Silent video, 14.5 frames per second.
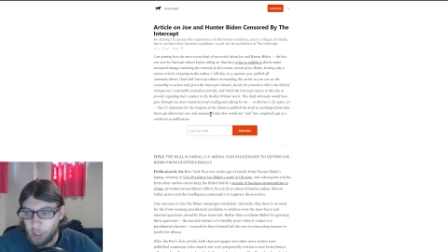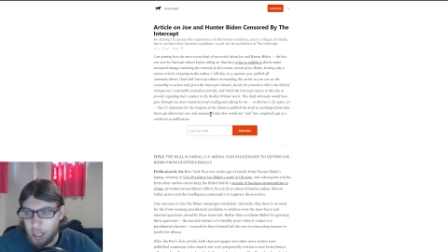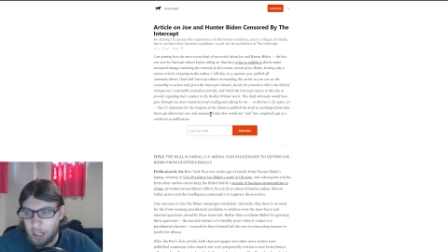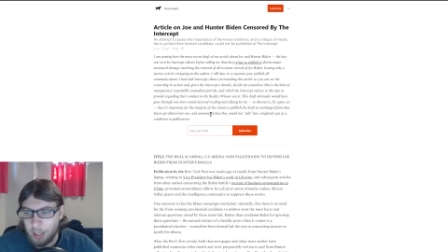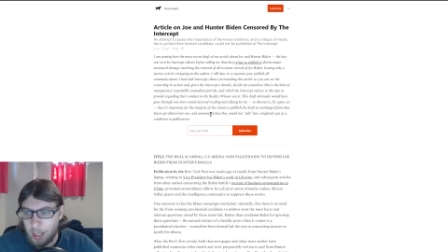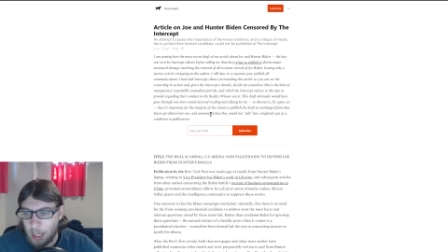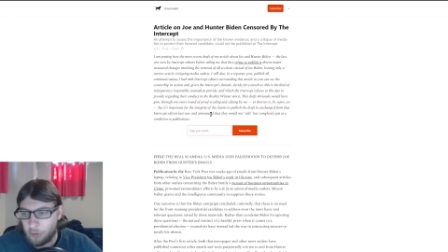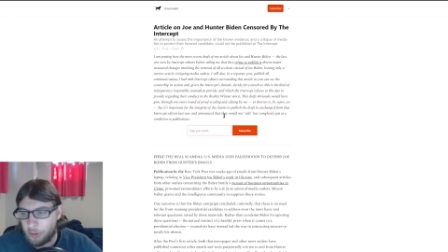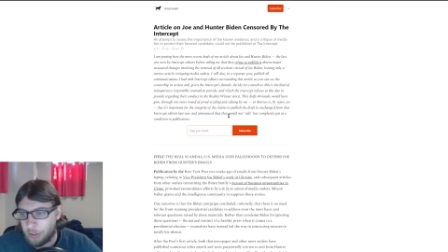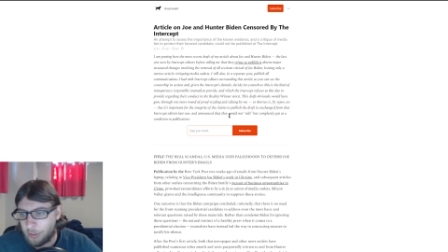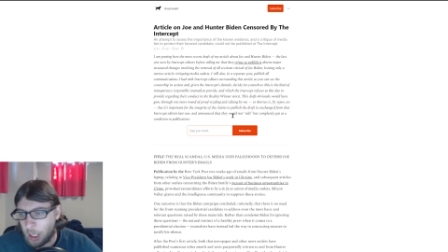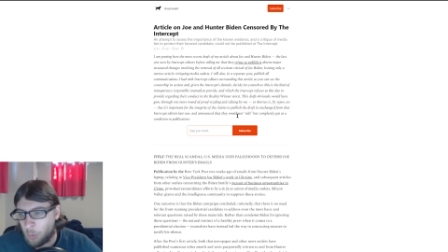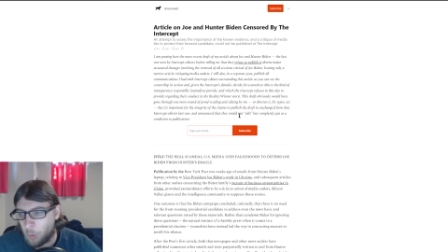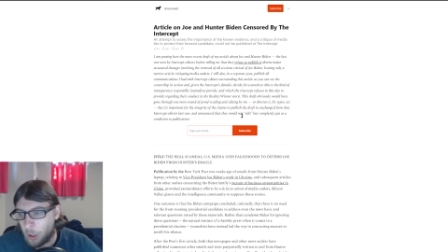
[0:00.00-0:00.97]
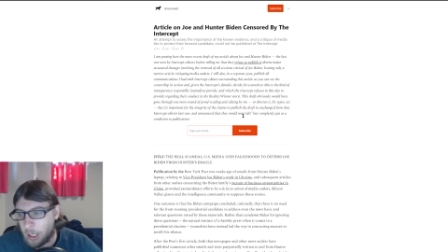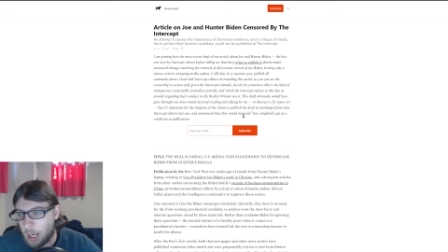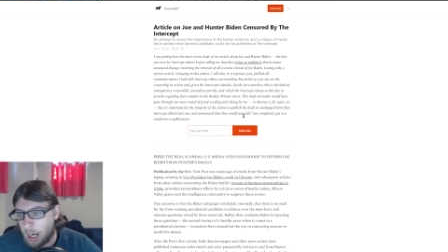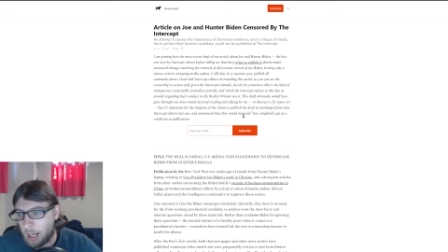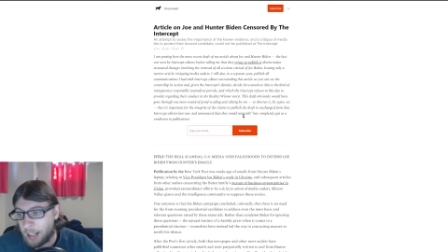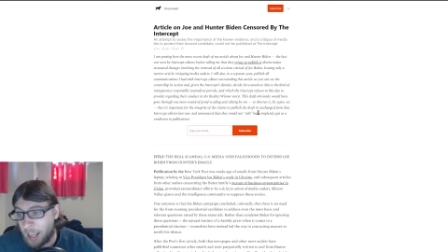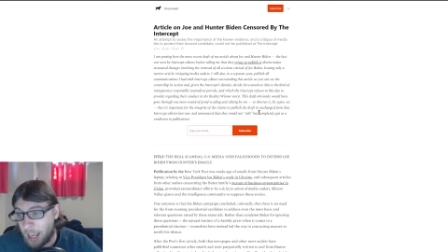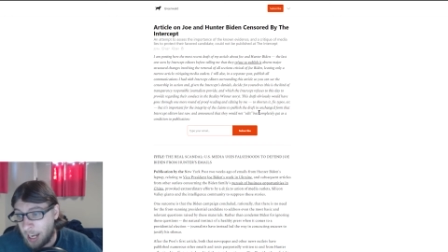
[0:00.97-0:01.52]
and announced that they would
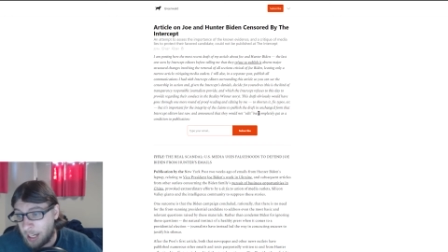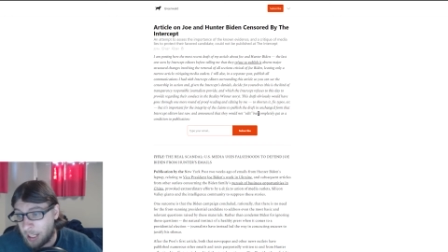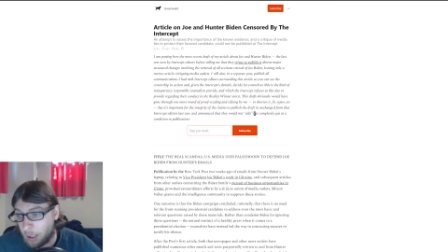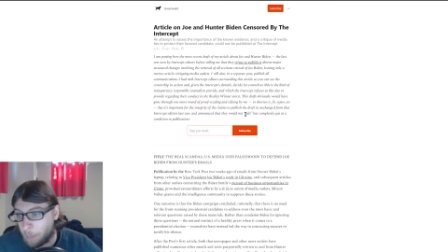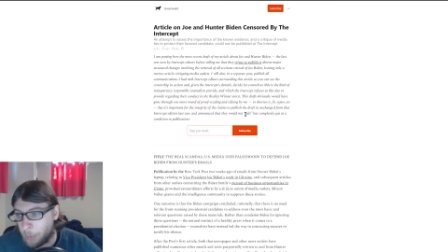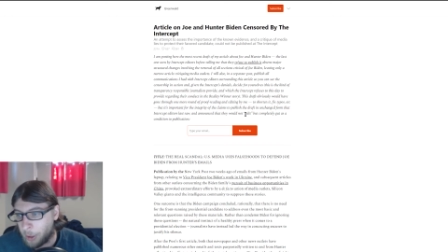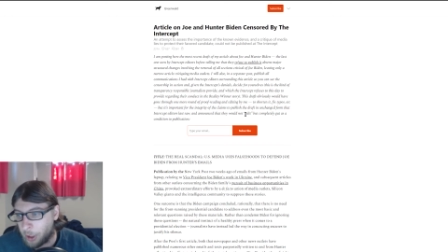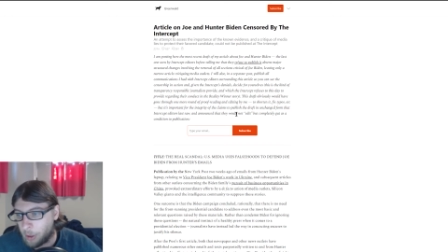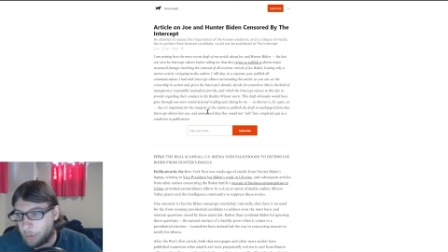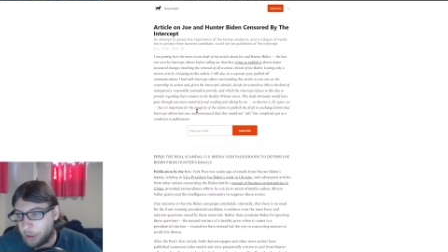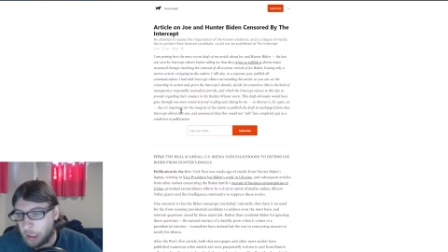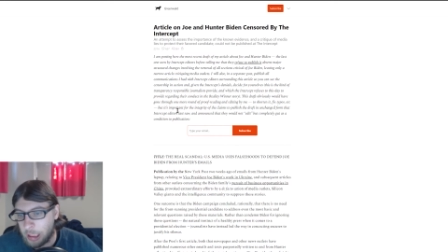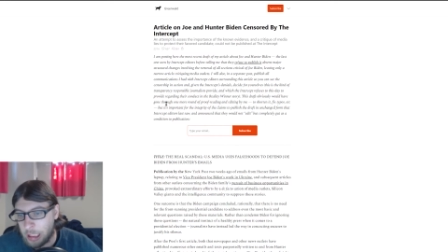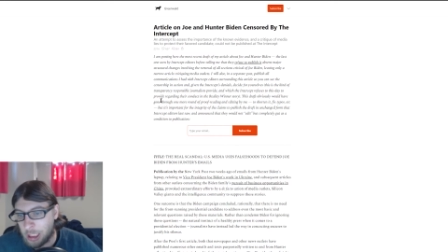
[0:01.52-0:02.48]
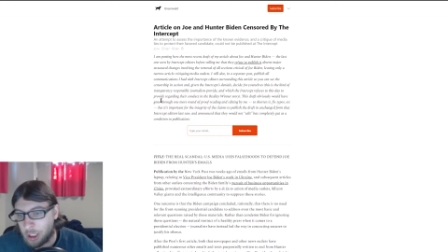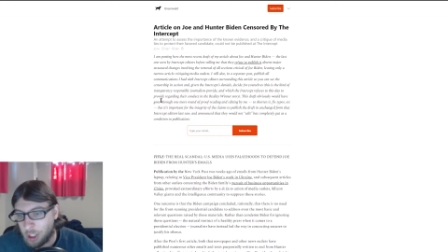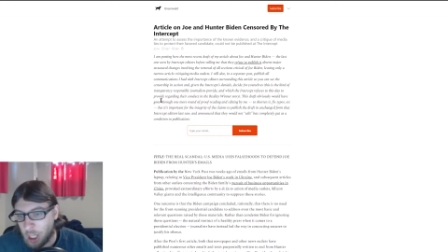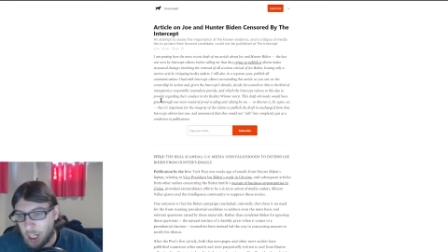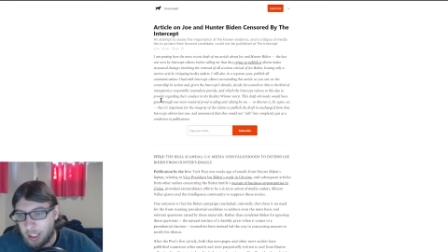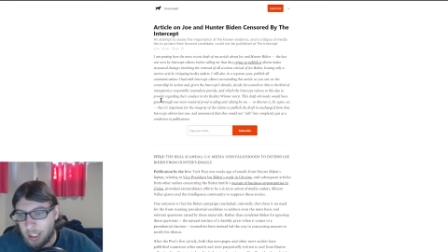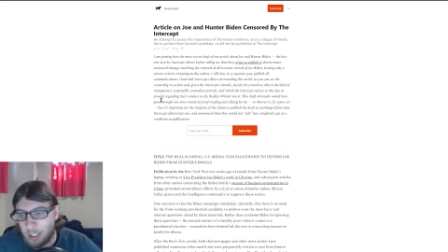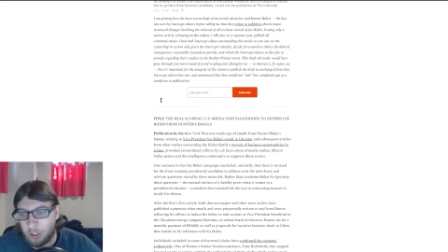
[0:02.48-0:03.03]
not edit but completely
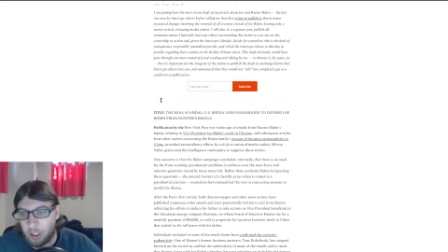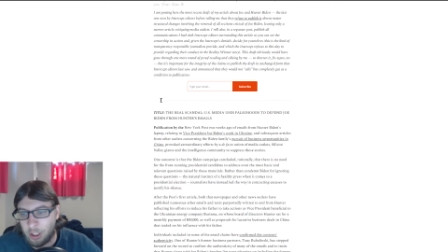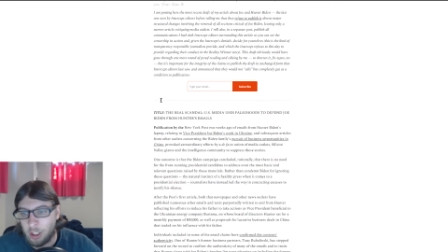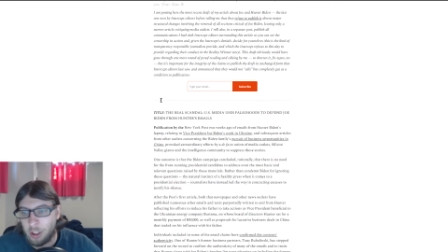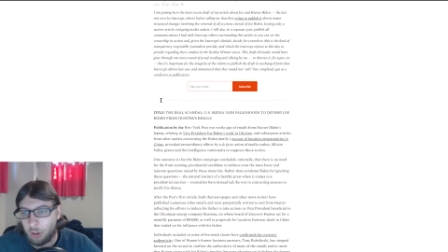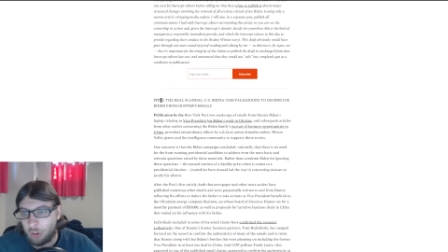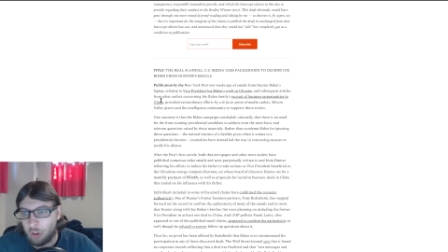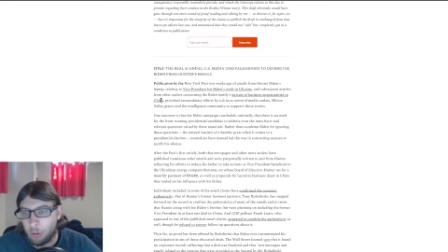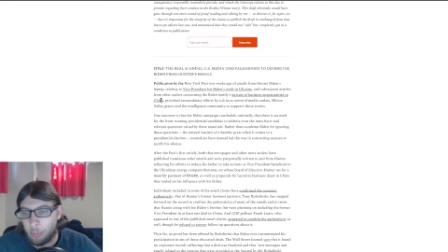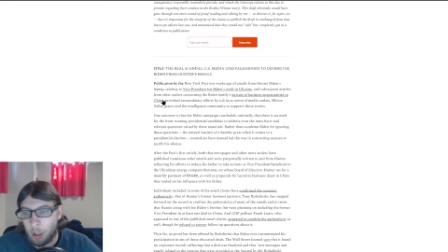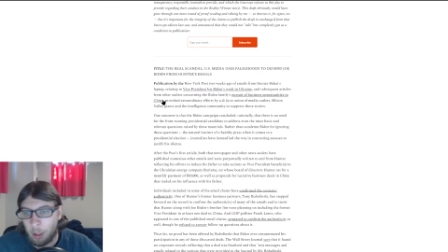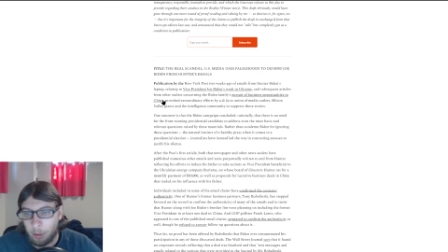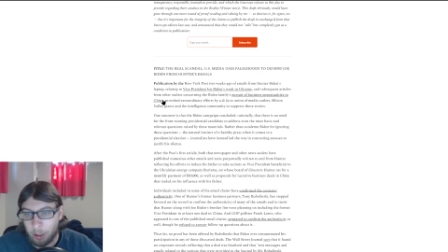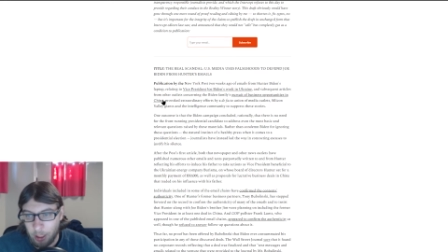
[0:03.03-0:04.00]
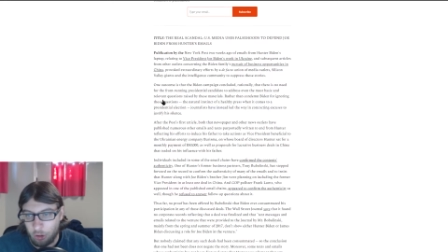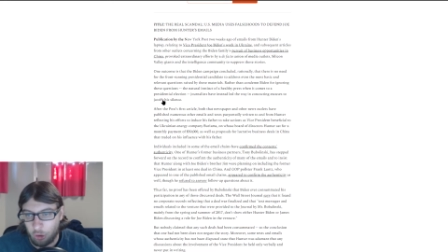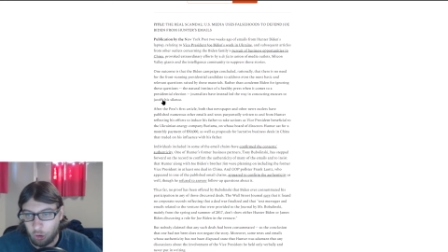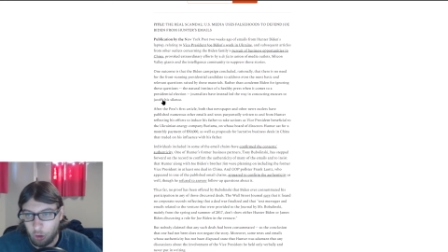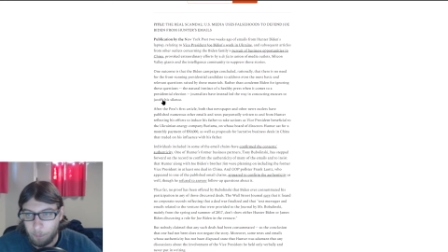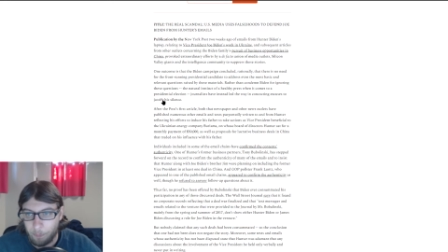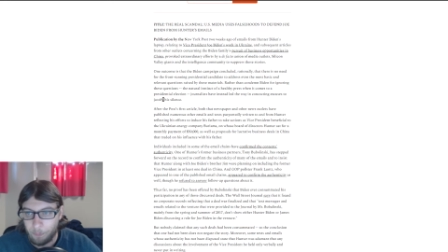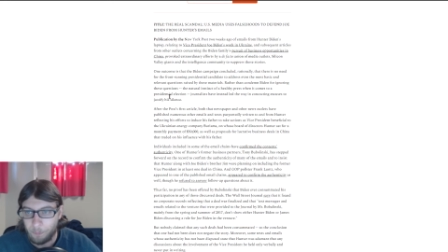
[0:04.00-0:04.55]
gut as a condition to
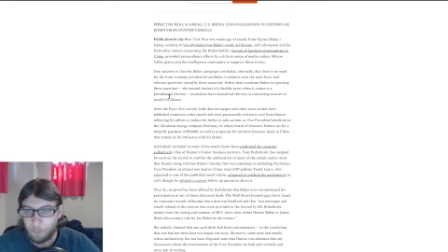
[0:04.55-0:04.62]
publication.